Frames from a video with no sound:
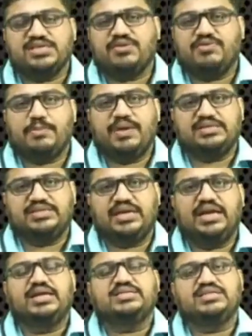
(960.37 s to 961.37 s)
survey
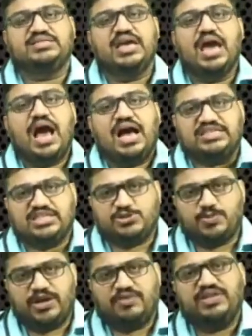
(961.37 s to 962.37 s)
basically does is the
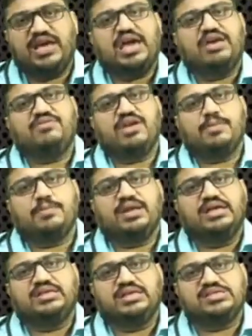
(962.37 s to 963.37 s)
assessment of the airway,
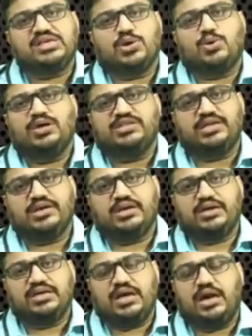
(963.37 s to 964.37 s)
breathing,
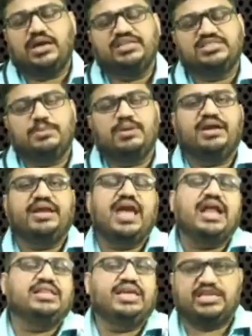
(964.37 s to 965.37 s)
circulation, disability
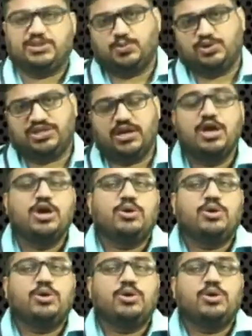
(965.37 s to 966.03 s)
and the exposure.